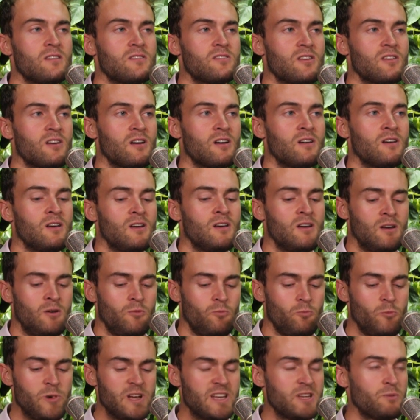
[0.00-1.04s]
that
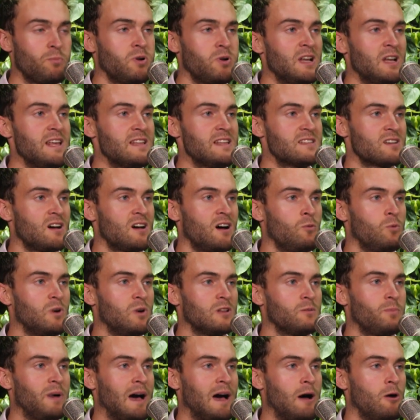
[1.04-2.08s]
we deplete our
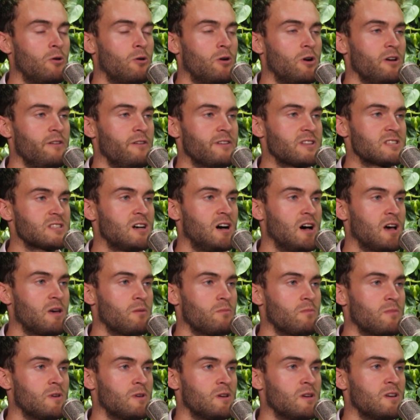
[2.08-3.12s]
willpower over time.